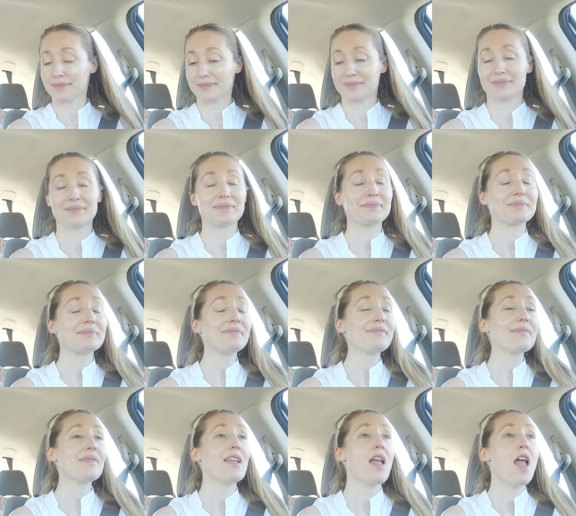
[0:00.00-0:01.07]

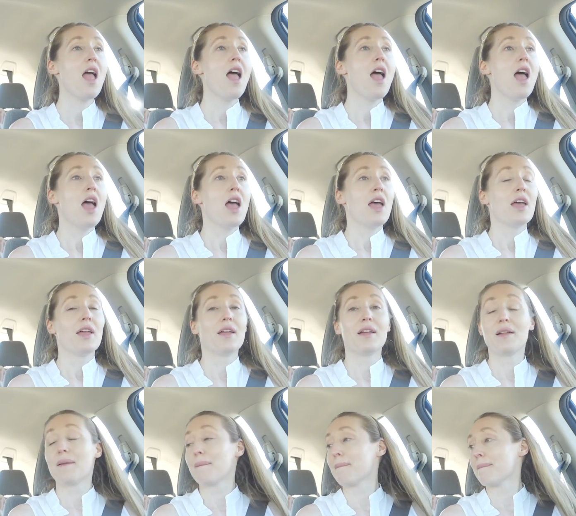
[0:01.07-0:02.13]

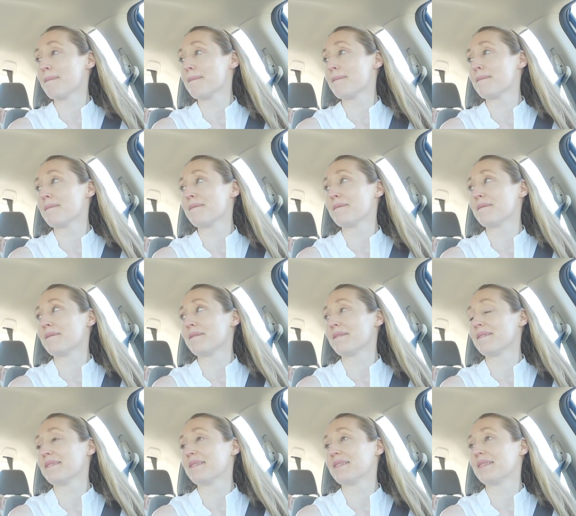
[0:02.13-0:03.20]

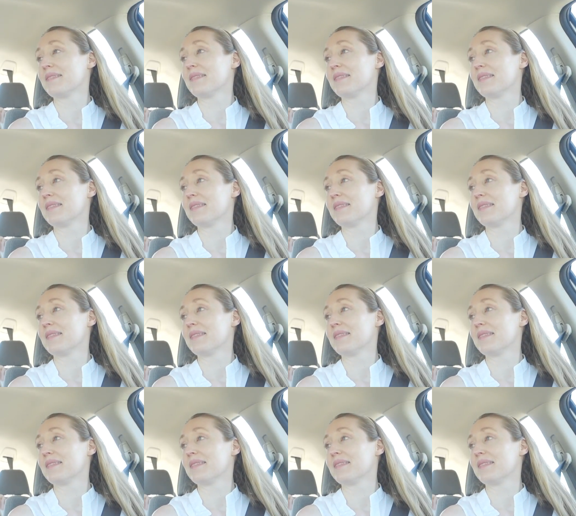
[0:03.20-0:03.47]
Nobody speaks.